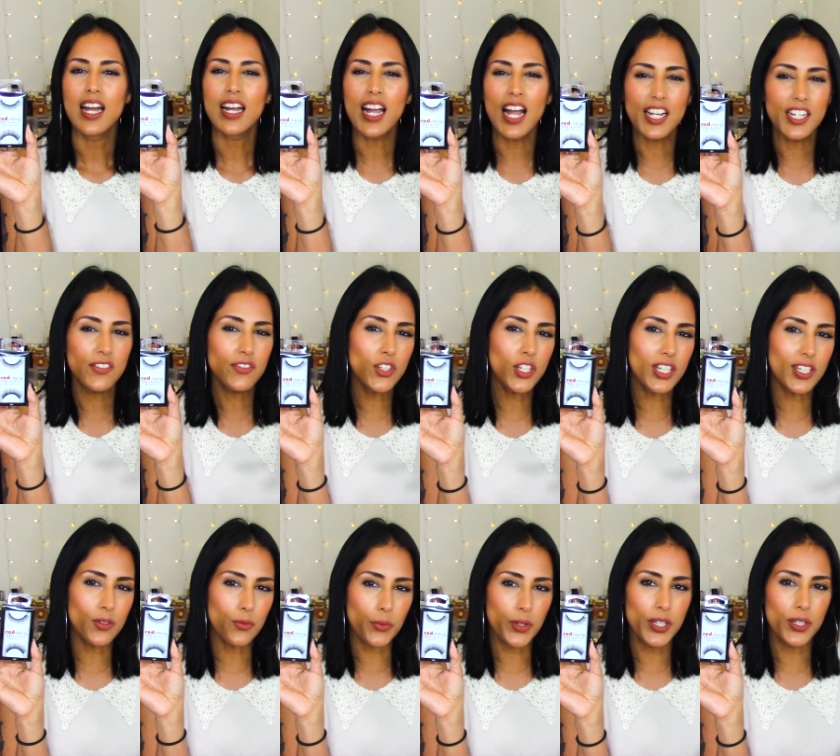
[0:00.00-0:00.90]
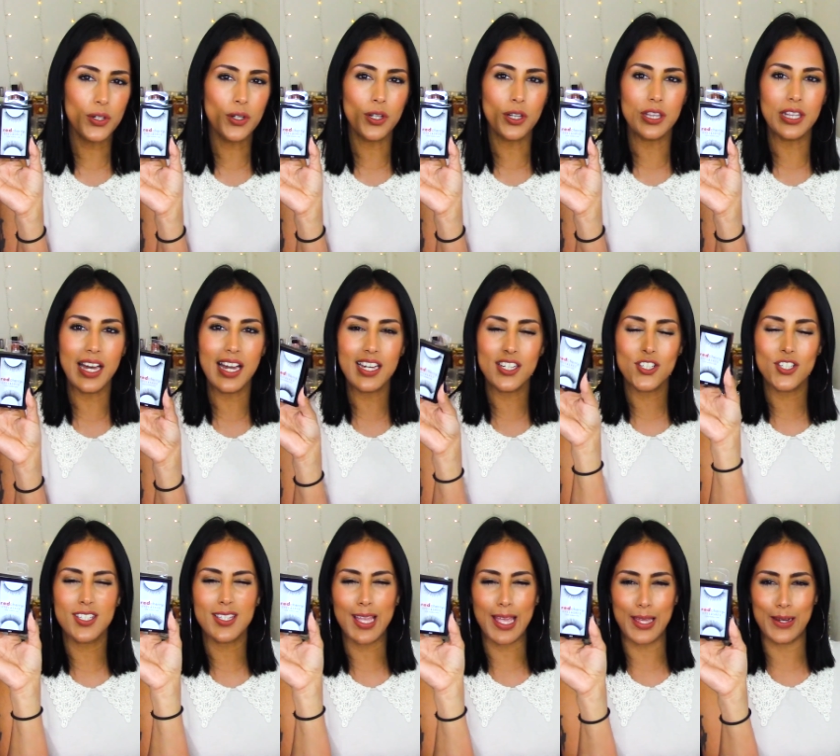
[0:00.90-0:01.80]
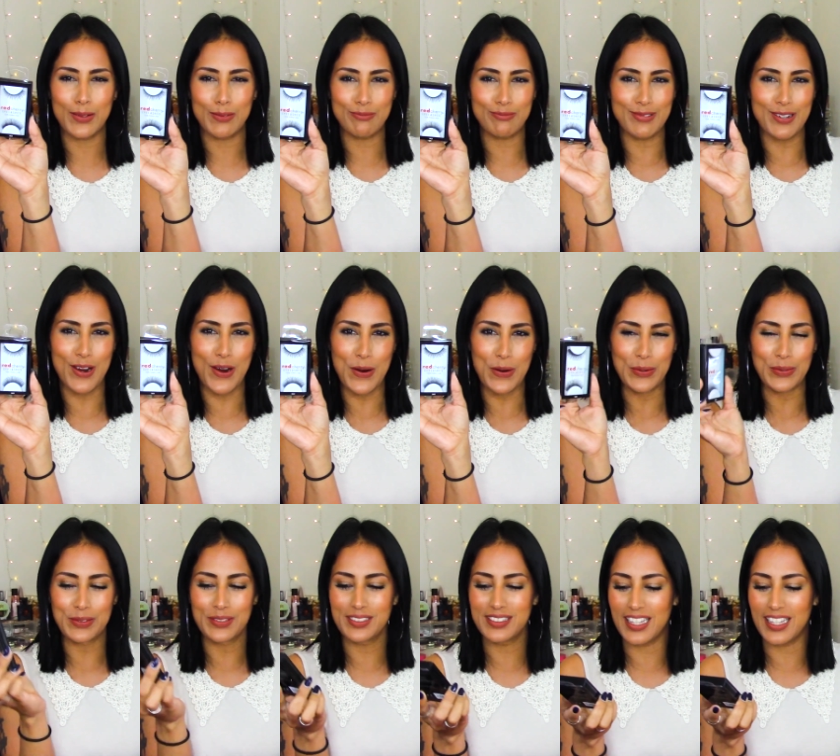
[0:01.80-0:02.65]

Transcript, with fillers: kind of looking real lashes. I don't know.